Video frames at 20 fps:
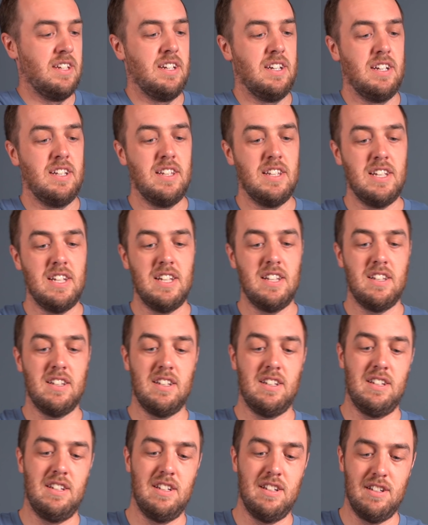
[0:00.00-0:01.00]
And then
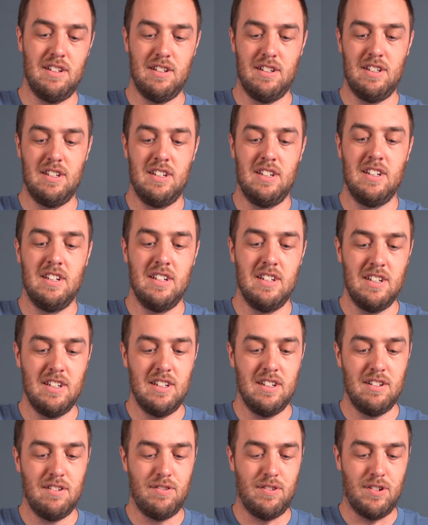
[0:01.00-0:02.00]

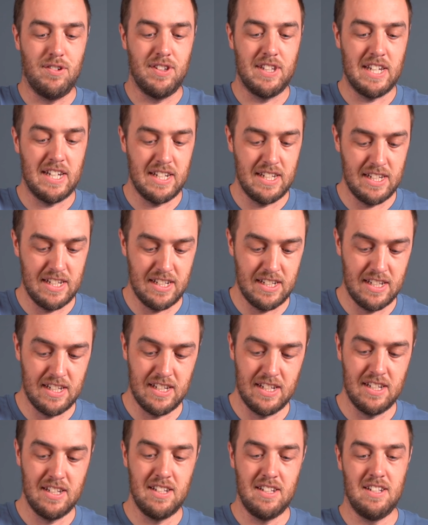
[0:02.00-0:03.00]
fold that in, and
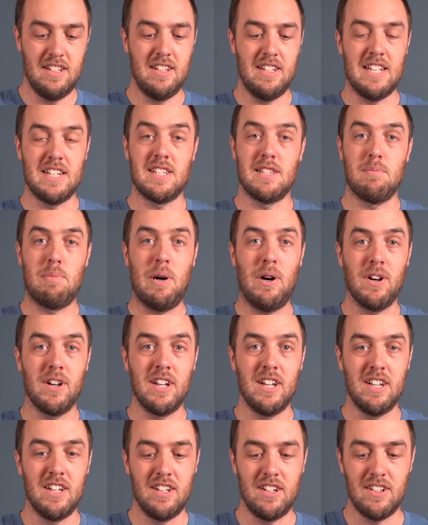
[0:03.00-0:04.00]
that's the
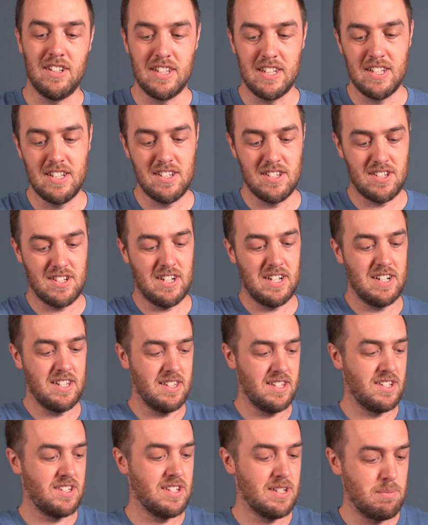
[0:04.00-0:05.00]
pocket on the inside of
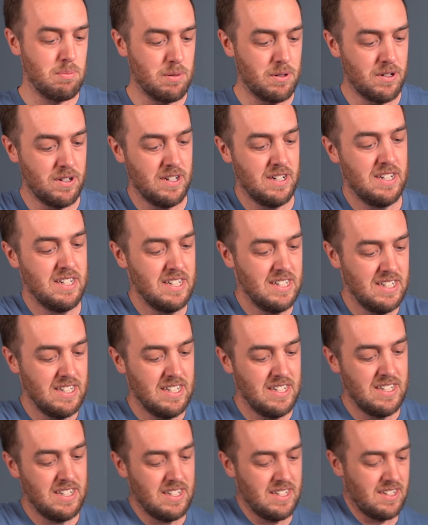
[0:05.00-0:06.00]
the zipper.
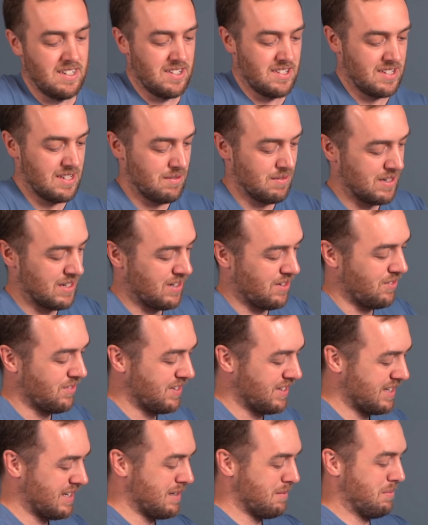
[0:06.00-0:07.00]
You can see when I hold
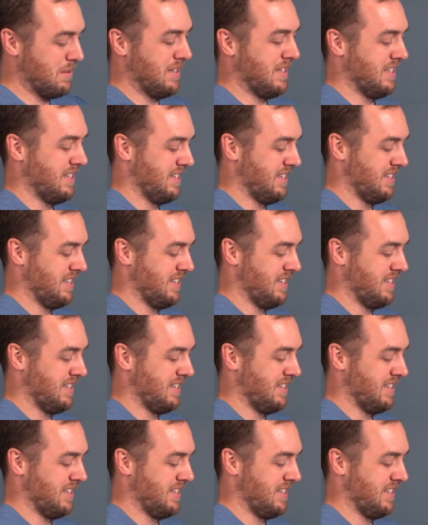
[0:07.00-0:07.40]
it up.